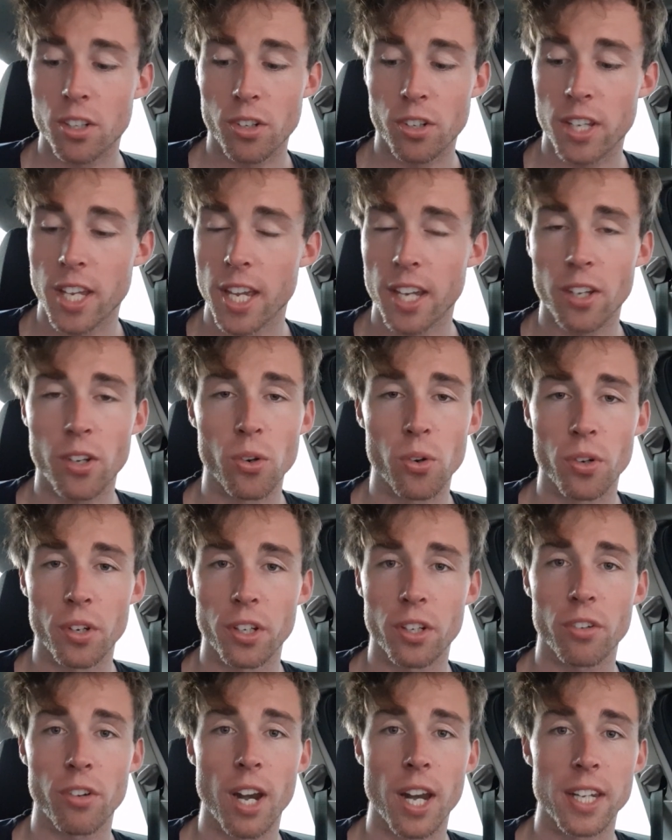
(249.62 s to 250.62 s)
Get Gawn
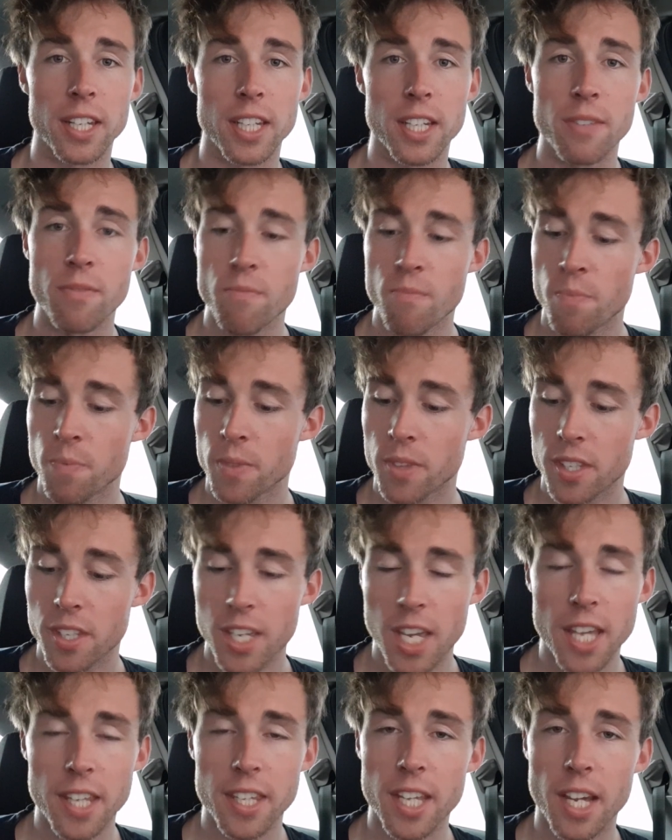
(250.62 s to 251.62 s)
and Grundy.
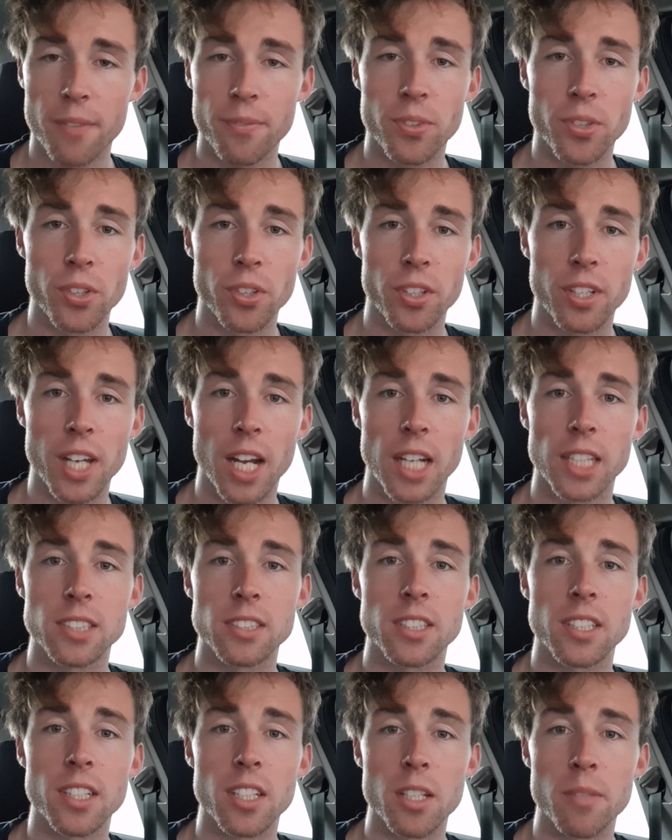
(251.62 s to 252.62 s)
Get the absolute
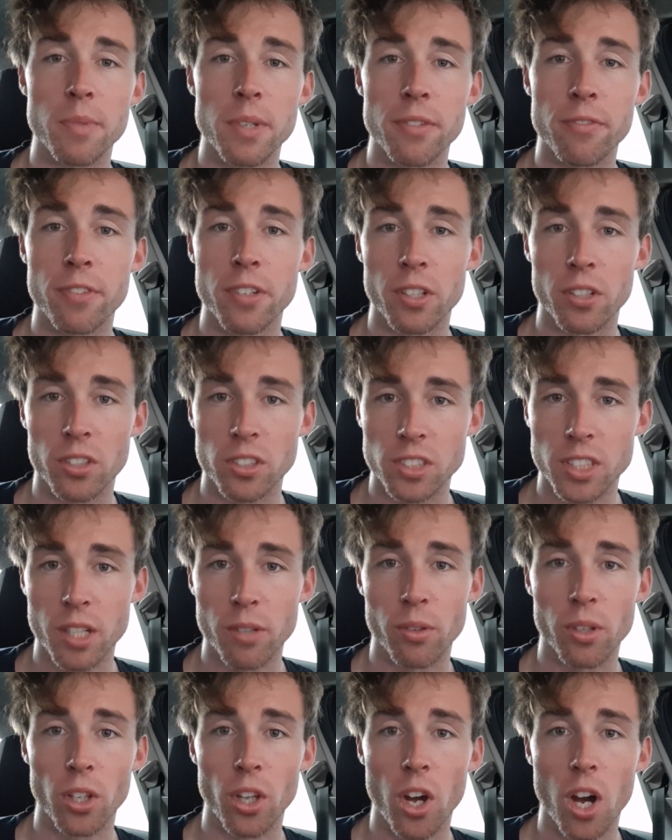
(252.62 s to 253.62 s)
guns into the midfield because they're
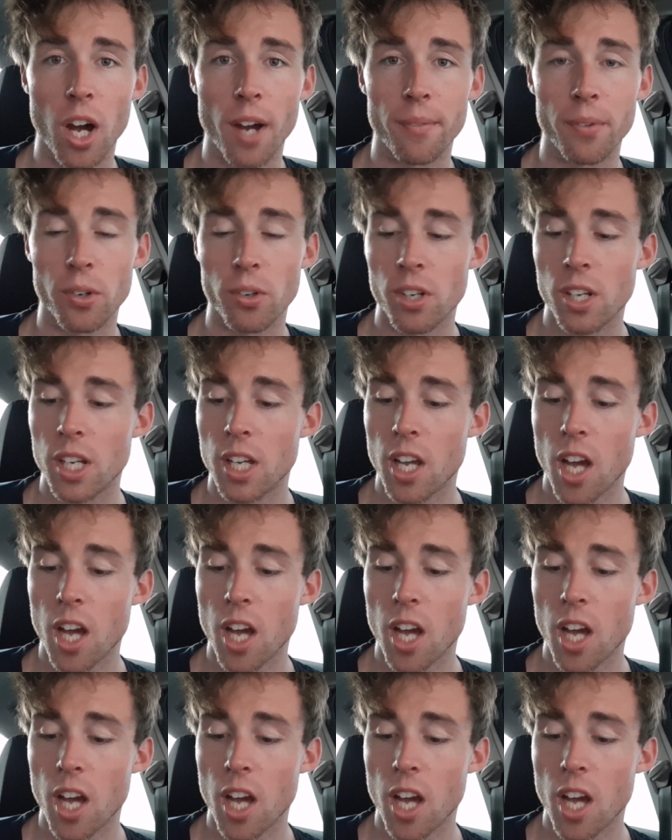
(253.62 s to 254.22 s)
reliable.